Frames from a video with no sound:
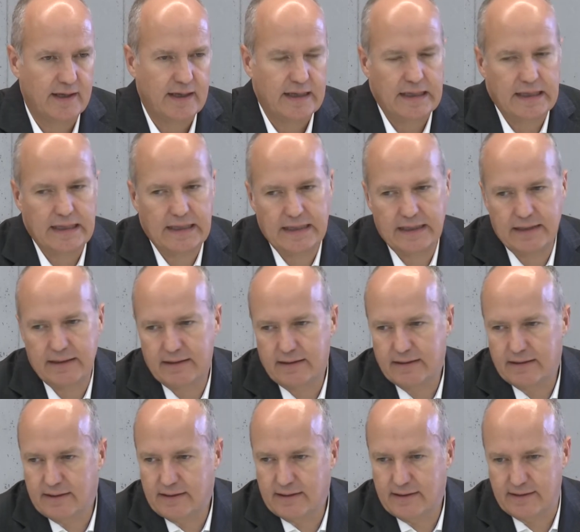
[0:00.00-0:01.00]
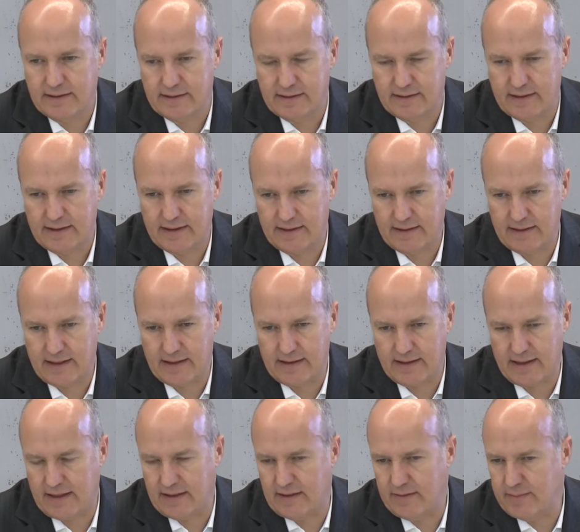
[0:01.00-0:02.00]
and
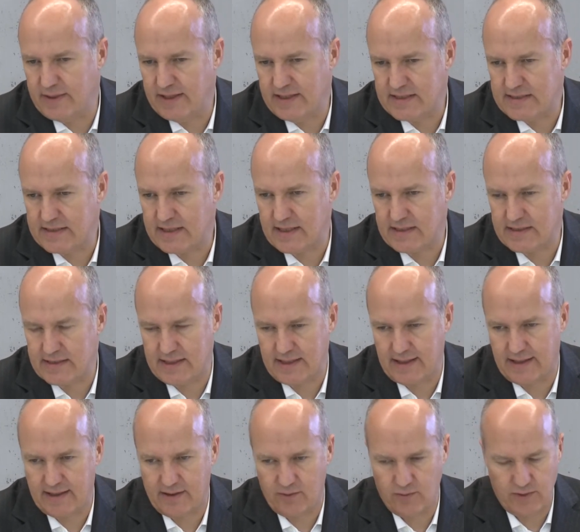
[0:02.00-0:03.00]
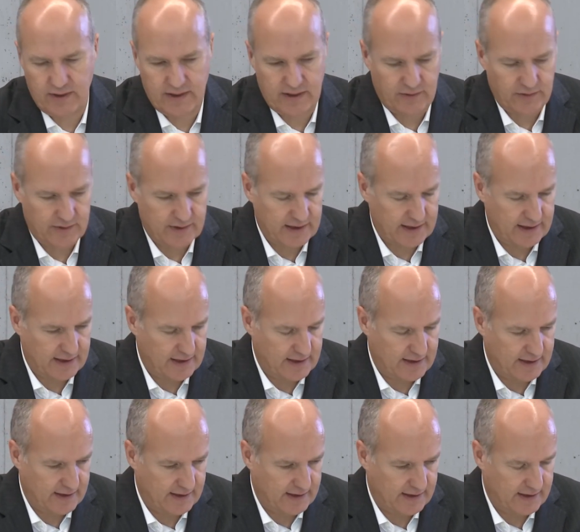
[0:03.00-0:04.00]
then the money stays there without
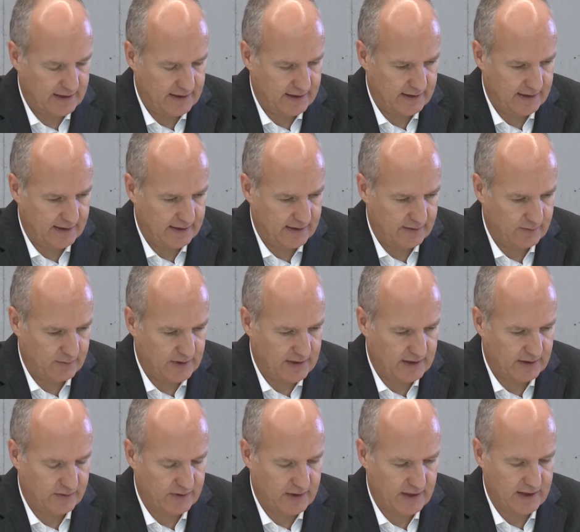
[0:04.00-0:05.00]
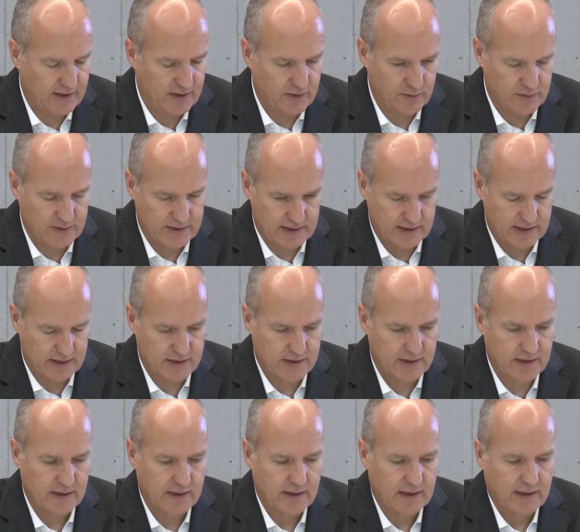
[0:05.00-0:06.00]
any
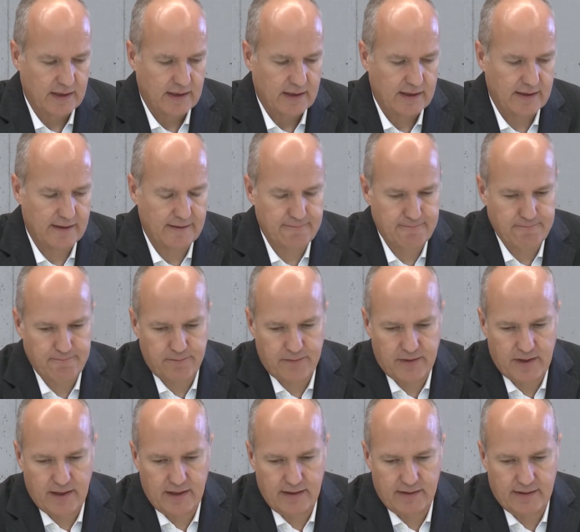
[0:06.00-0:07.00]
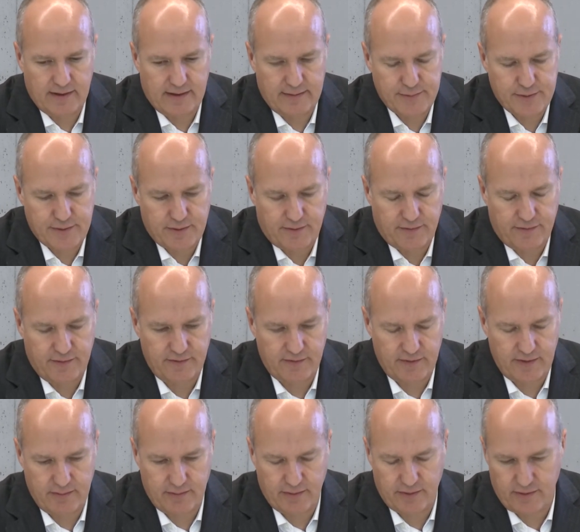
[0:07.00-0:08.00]
usage. In terms of the
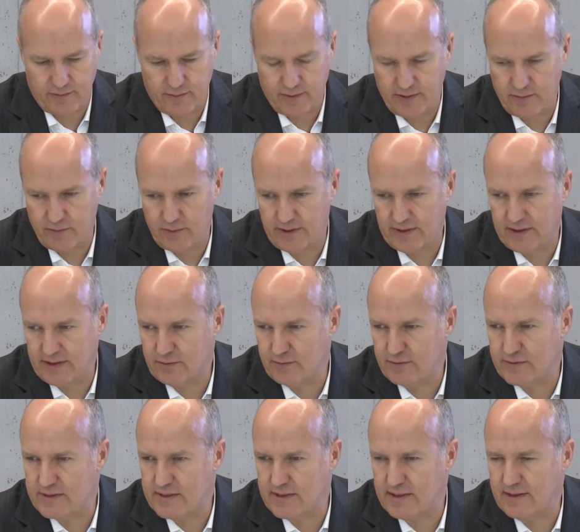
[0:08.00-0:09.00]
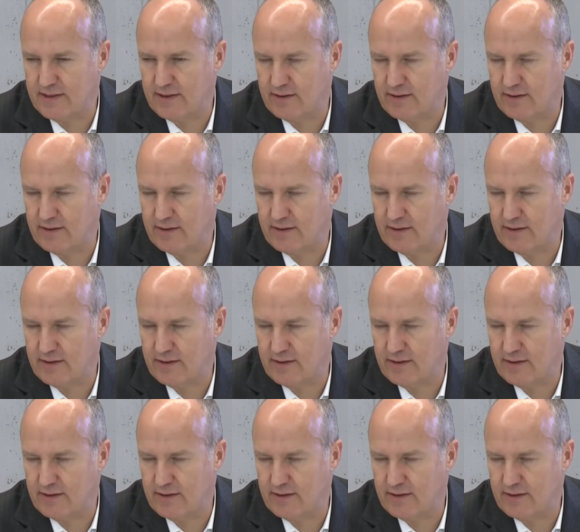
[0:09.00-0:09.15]
VIBOR, we will need to see.